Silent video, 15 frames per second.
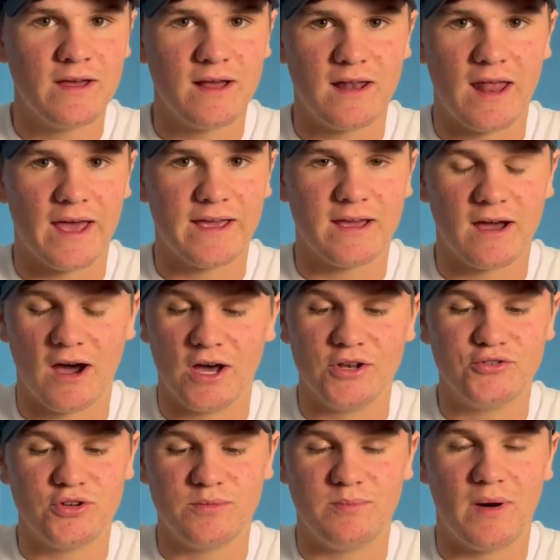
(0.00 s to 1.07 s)
like
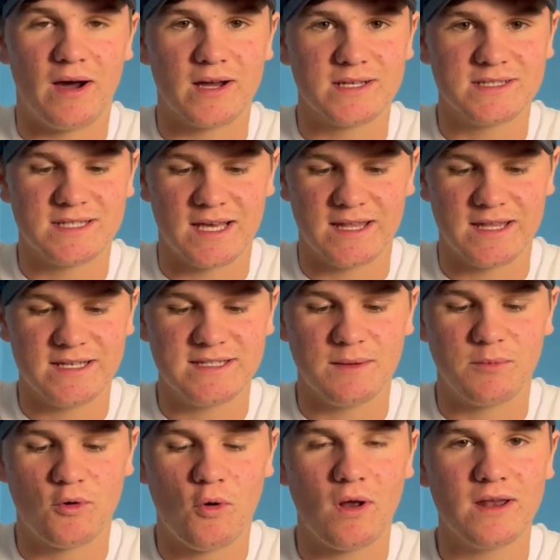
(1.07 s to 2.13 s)
$100? And is the
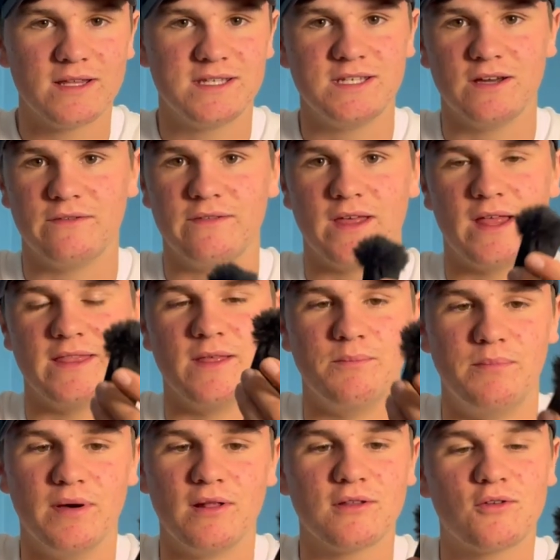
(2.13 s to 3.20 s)
quality of and the
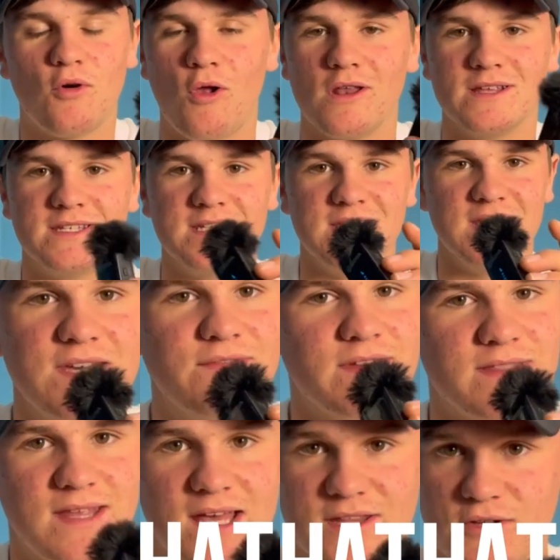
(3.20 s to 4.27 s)
build quality
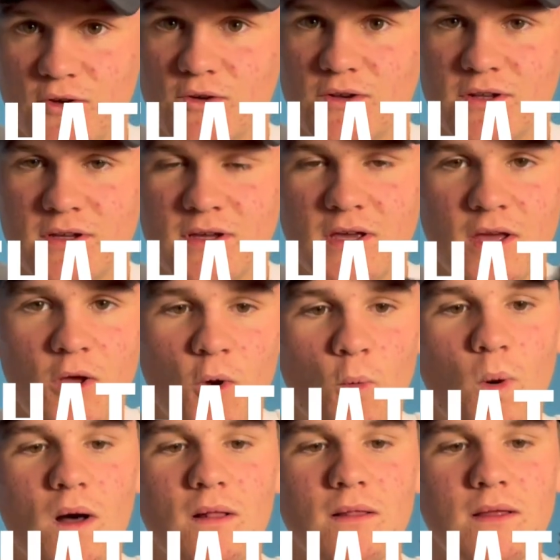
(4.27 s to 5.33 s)
even that good?
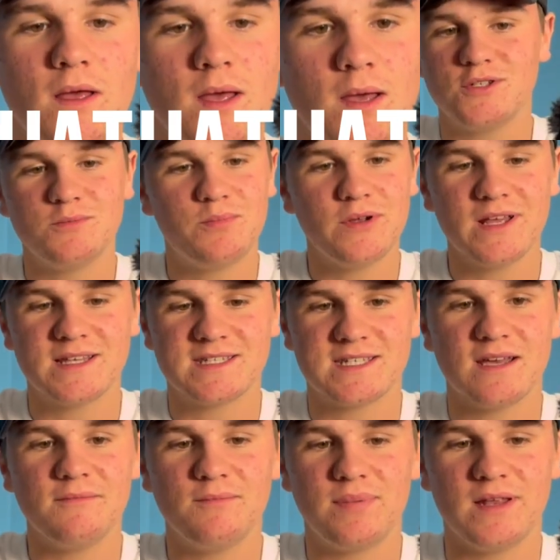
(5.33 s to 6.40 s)
Well, to put it
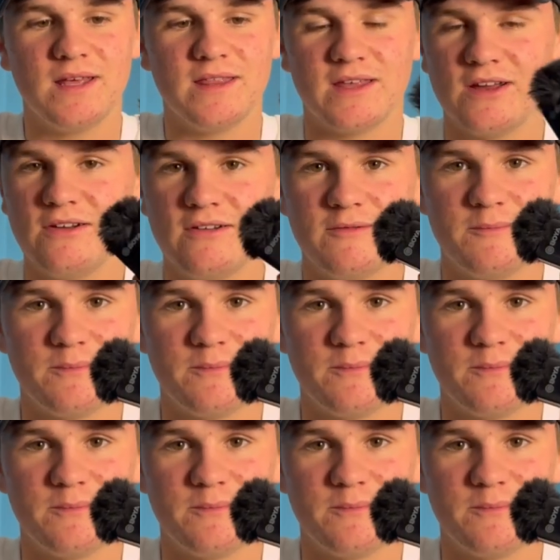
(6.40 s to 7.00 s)
simply, they're